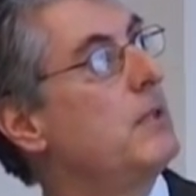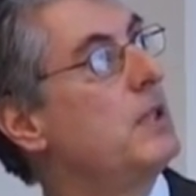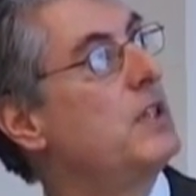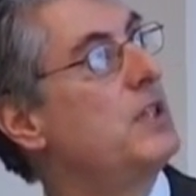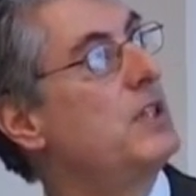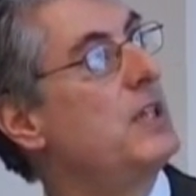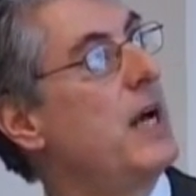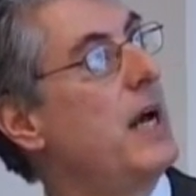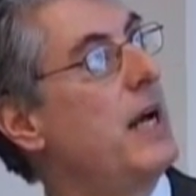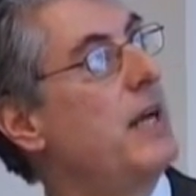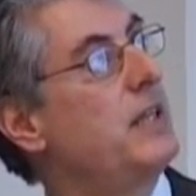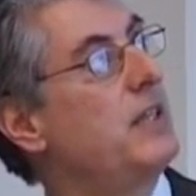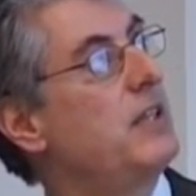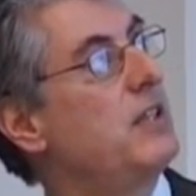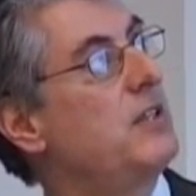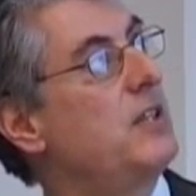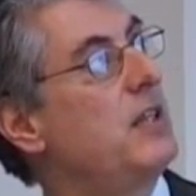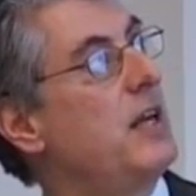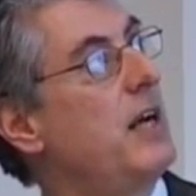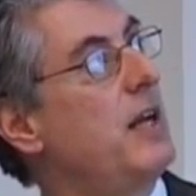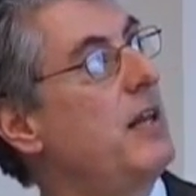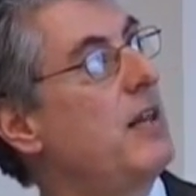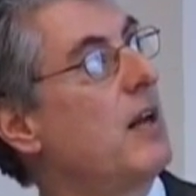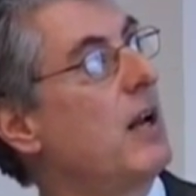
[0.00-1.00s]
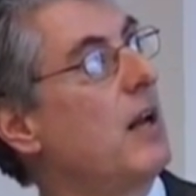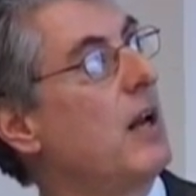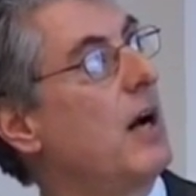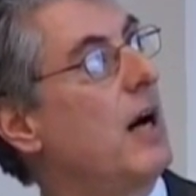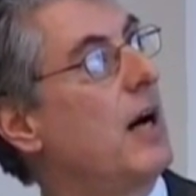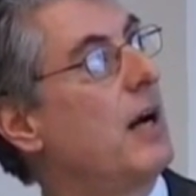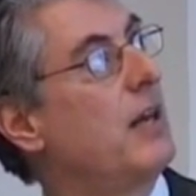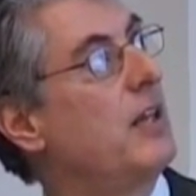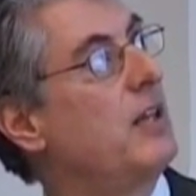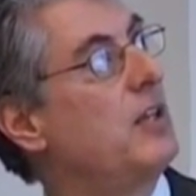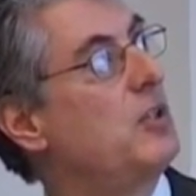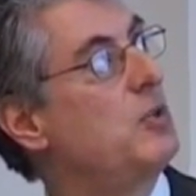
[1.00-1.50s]
Sad to say that a
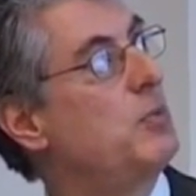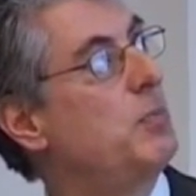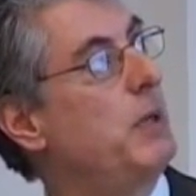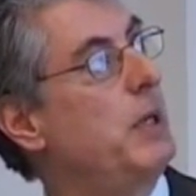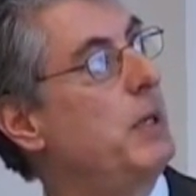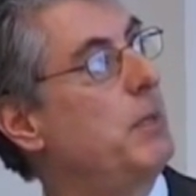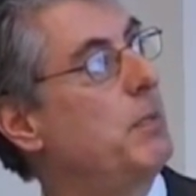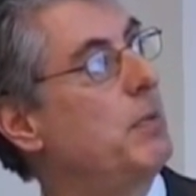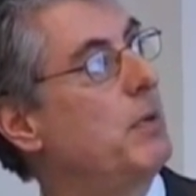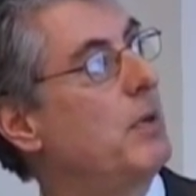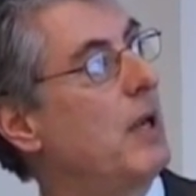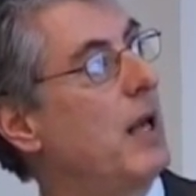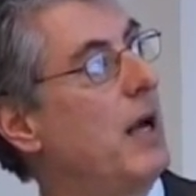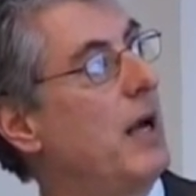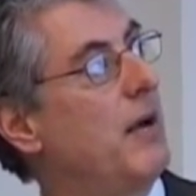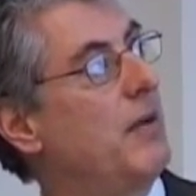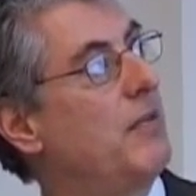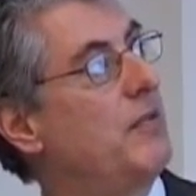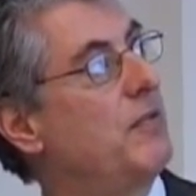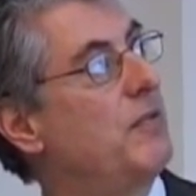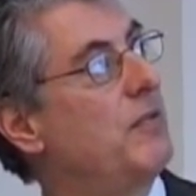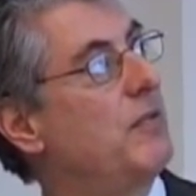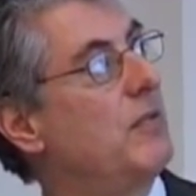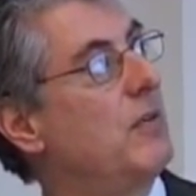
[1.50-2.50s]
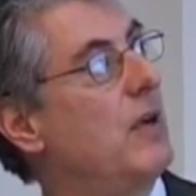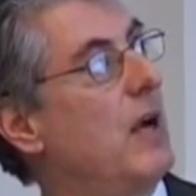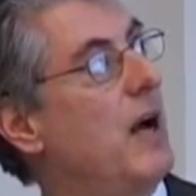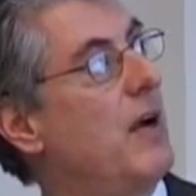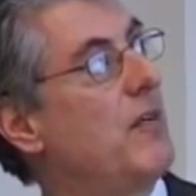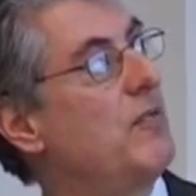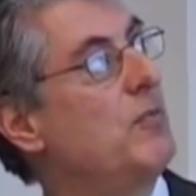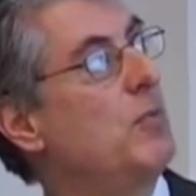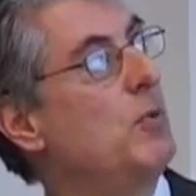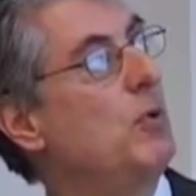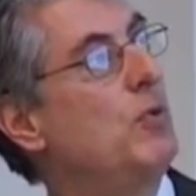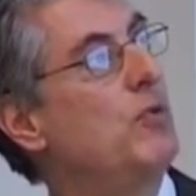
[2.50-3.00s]
lot of these people
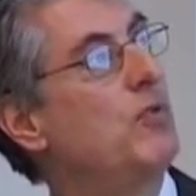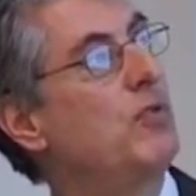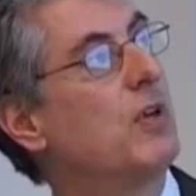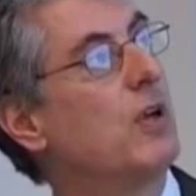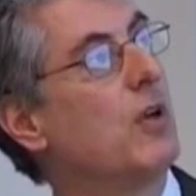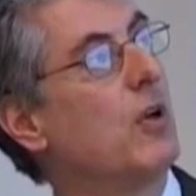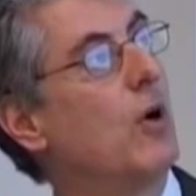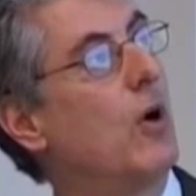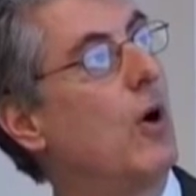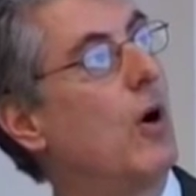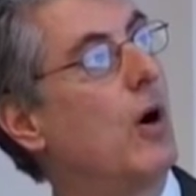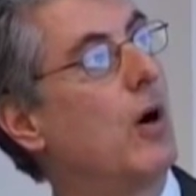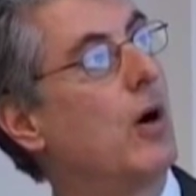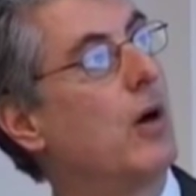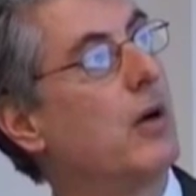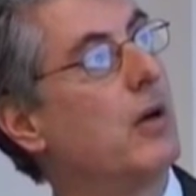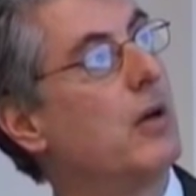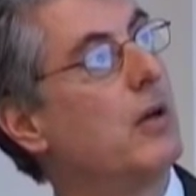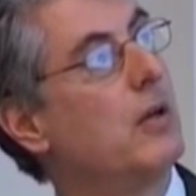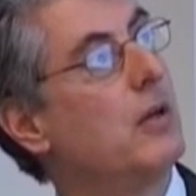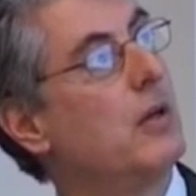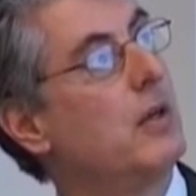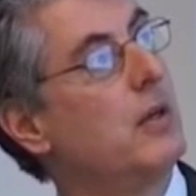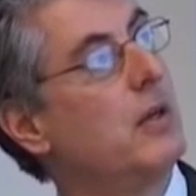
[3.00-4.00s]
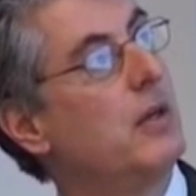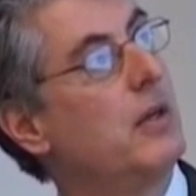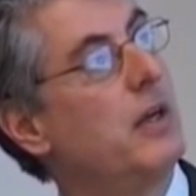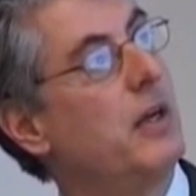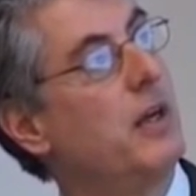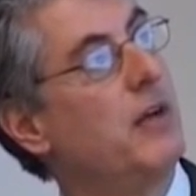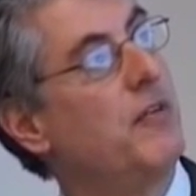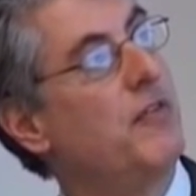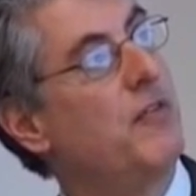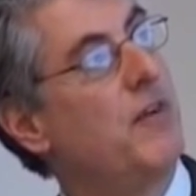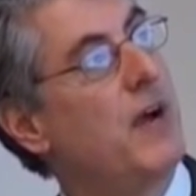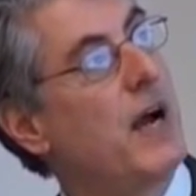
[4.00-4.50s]
have moved along.
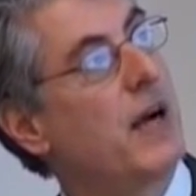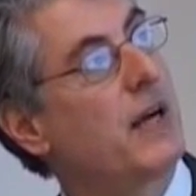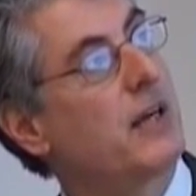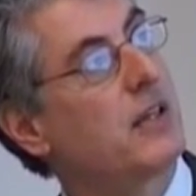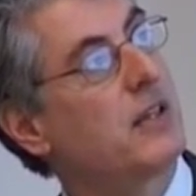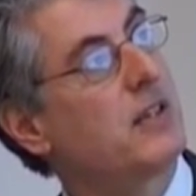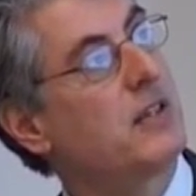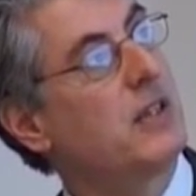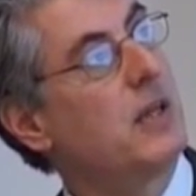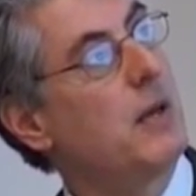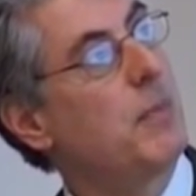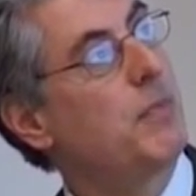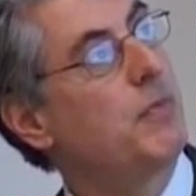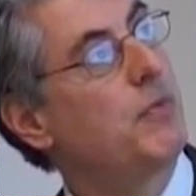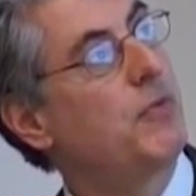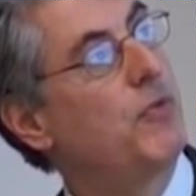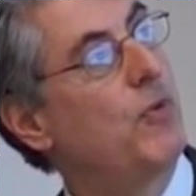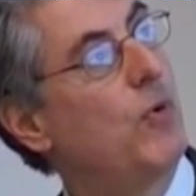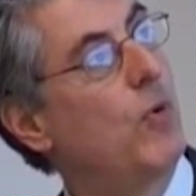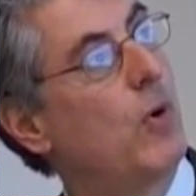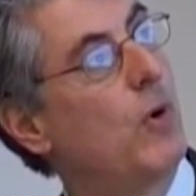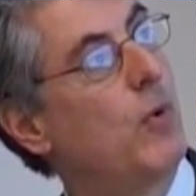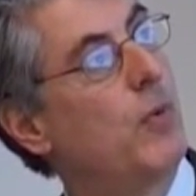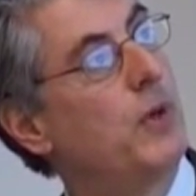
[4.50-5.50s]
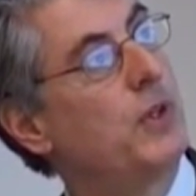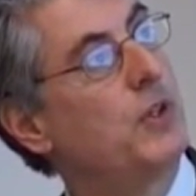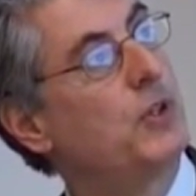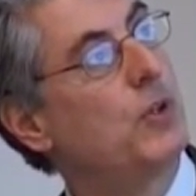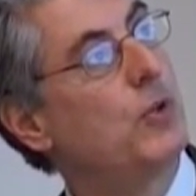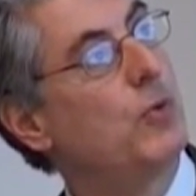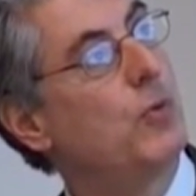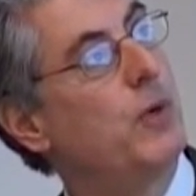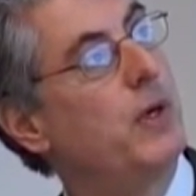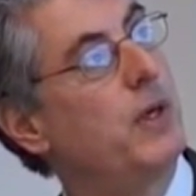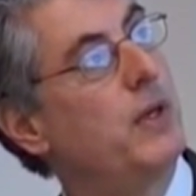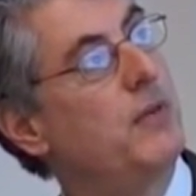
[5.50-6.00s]
In fact, except for
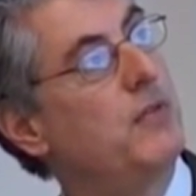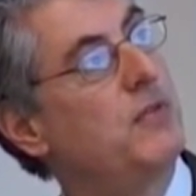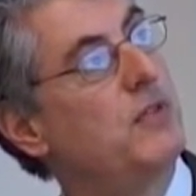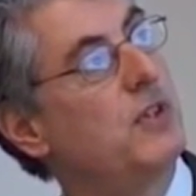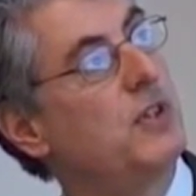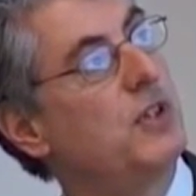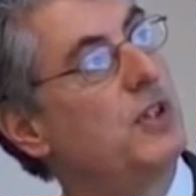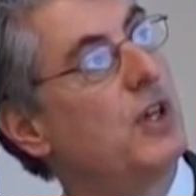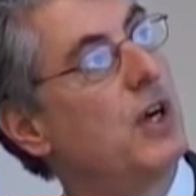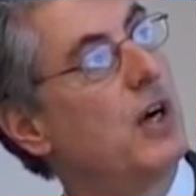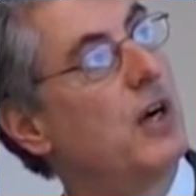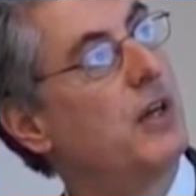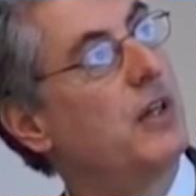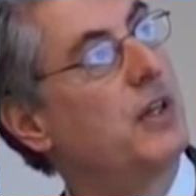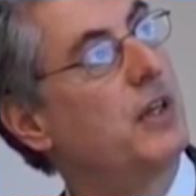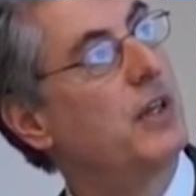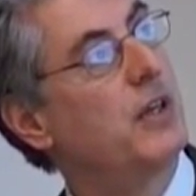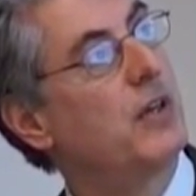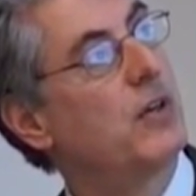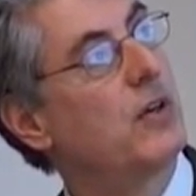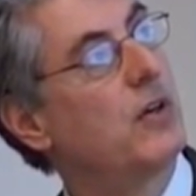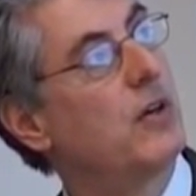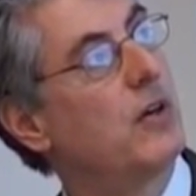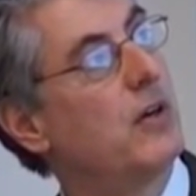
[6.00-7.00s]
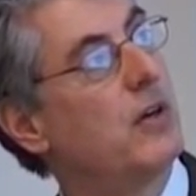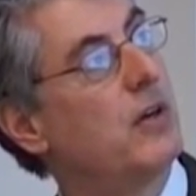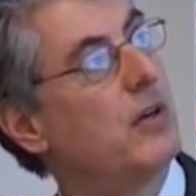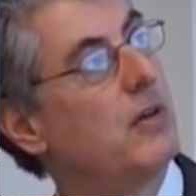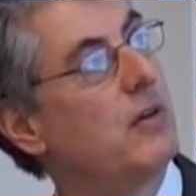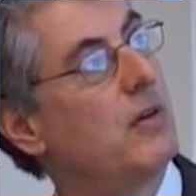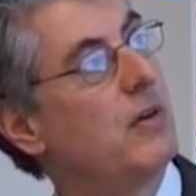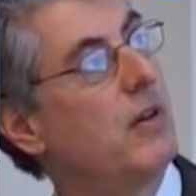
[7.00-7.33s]
Richard Reeves and John Gearhart,